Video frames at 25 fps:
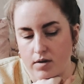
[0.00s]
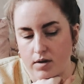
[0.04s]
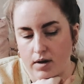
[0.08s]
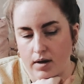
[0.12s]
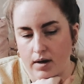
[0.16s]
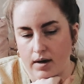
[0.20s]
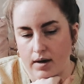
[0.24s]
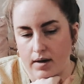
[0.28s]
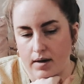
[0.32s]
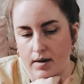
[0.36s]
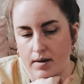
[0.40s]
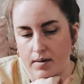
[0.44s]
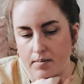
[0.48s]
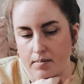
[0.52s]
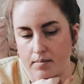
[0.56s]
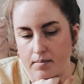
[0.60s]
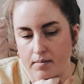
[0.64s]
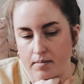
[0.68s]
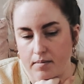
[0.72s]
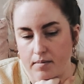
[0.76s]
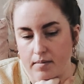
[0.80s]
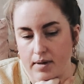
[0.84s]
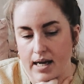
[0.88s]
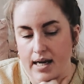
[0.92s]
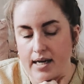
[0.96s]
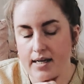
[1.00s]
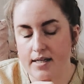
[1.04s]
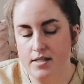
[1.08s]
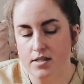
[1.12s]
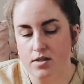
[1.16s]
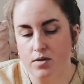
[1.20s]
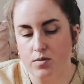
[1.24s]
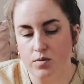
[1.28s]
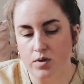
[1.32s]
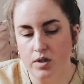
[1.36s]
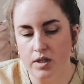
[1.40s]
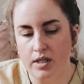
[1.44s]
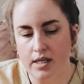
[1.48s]
And it's
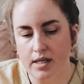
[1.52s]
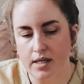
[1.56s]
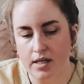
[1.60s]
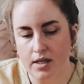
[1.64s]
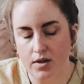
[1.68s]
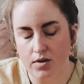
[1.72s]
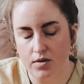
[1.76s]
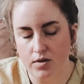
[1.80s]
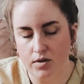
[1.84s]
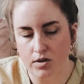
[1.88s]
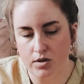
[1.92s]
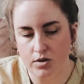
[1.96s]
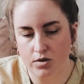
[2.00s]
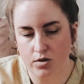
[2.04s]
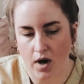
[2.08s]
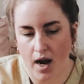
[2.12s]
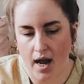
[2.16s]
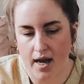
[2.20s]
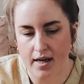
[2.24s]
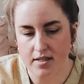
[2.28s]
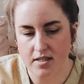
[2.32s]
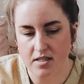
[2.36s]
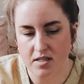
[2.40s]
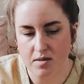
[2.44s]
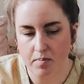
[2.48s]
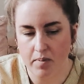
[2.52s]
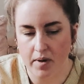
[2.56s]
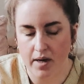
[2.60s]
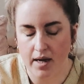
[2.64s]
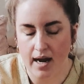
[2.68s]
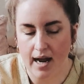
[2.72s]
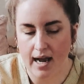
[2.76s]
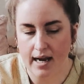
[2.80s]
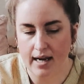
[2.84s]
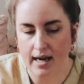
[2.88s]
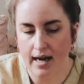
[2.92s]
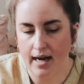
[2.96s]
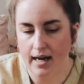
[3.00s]
a really cute dress, but
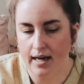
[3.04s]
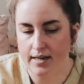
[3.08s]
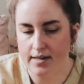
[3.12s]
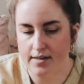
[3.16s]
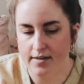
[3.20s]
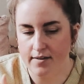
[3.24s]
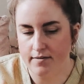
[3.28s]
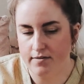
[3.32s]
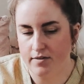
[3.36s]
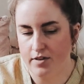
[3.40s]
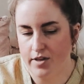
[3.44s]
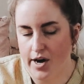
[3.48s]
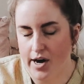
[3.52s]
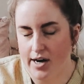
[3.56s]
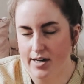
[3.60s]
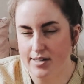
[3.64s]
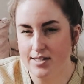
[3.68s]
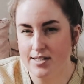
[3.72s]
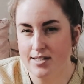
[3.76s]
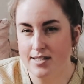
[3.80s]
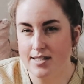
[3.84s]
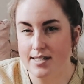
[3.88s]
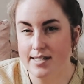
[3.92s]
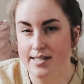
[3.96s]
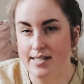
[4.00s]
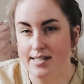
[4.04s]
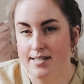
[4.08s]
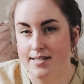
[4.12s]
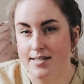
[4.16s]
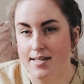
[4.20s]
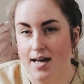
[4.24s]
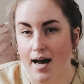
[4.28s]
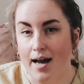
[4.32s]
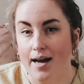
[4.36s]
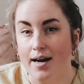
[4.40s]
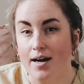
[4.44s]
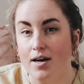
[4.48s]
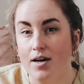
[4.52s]
I kind of lost the
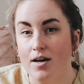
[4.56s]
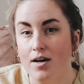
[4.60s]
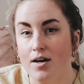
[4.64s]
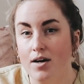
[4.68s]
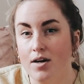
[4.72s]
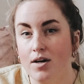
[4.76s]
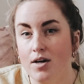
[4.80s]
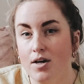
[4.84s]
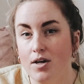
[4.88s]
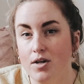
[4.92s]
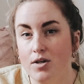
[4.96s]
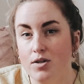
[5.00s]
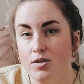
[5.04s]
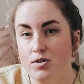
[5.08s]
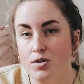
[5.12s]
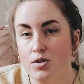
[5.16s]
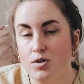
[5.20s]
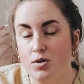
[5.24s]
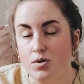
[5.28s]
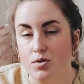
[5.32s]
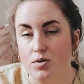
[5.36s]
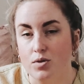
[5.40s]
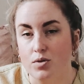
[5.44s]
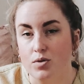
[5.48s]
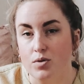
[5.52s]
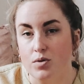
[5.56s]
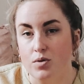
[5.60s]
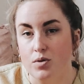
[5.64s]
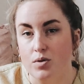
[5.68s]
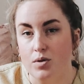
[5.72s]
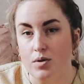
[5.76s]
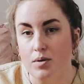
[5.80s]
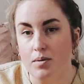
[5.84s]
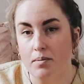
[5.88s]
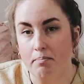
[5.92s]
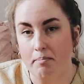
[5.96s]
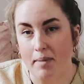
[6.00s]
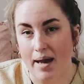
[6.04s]
desire to
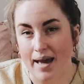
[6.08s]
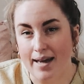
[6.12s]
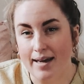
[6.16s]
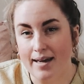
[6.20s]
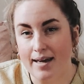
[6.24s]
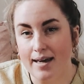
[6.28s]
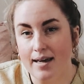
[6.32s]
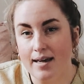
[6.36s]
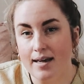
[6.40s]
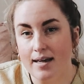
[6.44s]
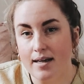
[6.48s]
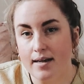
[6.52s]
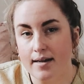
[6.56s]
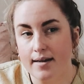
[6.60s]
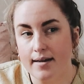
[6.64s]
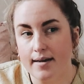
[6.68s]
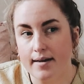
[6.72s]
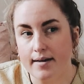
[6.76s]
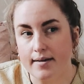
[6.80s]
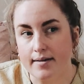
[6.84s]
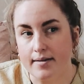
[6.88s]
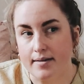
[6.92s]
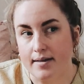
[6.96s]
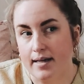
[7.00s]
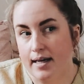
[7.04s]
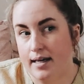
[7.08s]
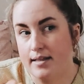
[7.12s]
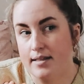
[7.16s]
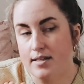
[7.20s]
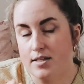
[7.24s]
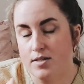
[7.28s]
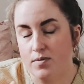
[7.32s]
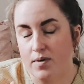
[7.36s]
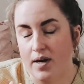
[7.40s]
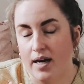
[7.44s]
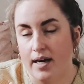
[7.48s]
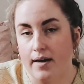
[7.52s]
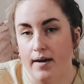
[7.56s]
make it, at
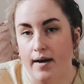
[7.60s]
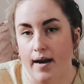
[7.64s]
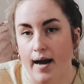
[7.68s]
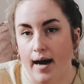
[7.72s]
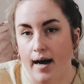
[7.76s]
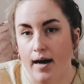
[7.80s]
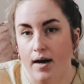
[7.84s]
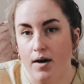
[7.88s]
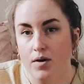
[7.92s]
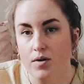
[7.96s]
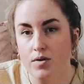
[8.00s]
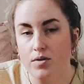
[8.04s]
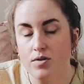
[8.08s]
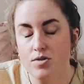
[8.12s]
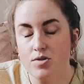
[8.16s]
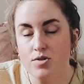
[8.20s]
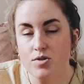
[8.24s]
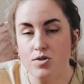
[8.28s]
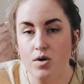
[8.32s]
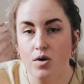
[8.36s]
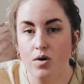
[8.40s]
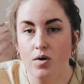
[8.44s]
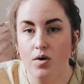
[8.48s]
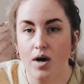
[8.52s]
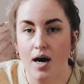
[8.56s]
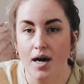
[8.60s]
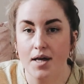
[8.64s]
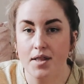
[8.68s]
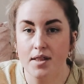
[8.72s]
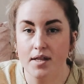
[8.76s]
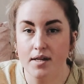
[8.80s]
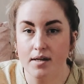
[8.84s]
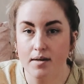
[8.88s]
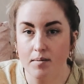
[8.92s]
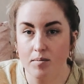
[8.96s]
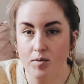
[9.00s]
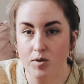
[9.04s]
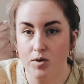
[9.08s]
least right now. So I
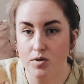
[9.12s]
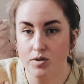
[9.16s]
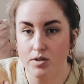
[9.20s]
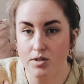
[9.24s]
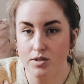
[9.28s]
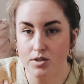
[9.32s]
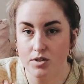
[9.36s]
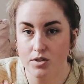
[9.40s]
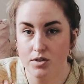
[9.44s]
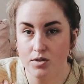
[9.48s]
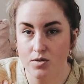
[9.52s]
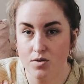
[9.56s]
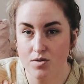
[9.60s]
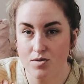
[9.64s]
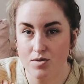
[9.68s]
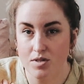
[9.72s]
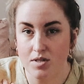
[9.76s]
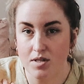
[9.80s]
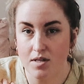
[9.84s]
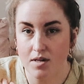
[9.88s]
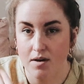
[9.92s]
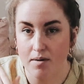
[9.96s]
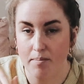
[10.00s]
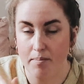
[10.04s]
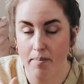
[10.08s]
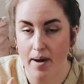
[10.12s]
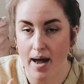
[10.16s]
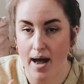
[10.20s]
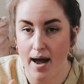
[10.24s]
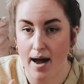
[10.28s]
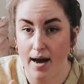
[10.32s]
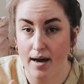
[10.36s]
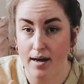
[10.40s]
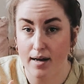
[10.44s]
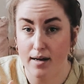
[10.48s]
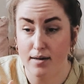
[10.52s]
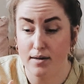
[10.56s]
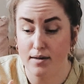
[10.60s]
think I'm going to use the
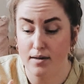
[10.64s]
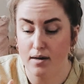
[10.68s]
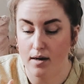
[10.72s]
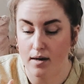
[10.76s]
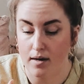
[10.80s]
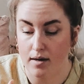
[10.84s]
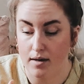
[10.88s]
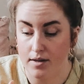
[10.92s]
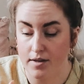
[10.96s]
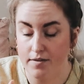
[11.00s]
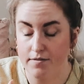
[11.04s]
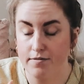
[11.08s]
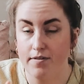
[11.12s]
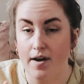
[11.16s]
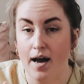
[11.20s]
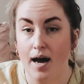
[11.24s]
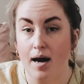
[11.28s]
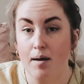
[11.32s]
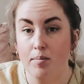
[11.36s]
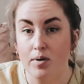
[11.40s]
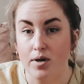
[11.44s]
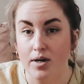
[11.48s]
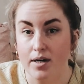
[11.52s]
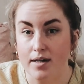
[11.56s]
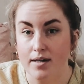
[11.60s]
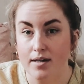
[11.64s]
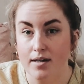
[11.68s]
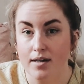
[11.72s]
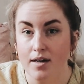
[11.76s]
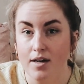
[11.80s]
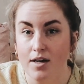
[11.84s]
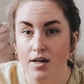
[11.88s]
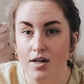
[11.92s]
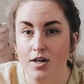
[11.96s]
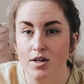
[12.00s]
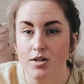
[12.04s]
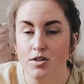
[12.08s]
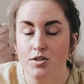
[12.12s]
fabric
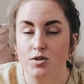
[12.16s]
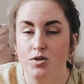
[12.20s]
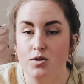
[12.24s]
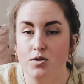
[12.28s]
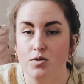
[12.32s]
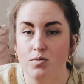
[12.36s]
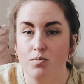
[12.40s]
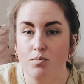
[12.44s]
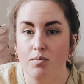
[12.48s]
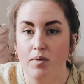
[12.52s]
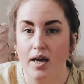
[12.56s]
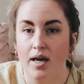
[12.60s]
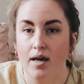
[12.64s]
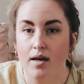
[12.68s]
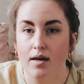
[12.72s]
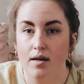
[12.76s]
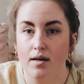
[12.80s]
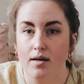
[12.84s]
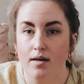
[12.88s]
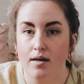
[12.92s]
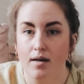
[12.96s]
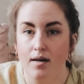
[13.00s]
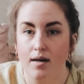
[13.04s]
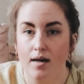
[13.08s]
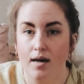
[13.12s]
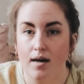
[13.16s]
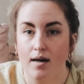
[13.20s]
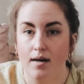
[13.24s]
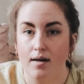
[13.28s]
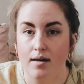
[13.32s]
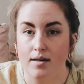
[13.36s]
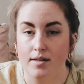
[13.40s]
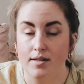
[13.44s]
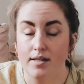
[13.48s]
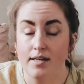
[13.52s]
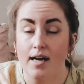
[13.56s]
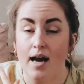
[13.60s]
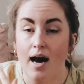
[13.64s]
to make
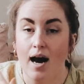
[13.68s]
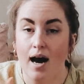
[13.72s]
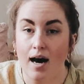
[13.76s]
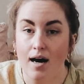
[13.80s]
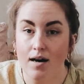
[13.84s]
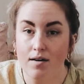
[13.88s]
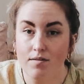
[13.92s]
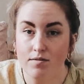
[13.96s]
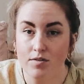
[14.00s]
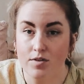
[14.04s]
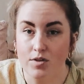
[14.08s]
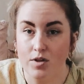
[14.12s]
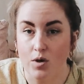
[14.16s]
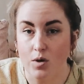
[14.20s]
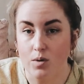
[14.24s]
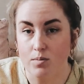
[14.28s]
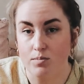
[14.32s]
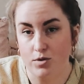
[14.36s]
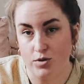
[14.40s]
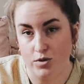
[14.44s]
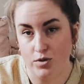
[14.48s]
the envelope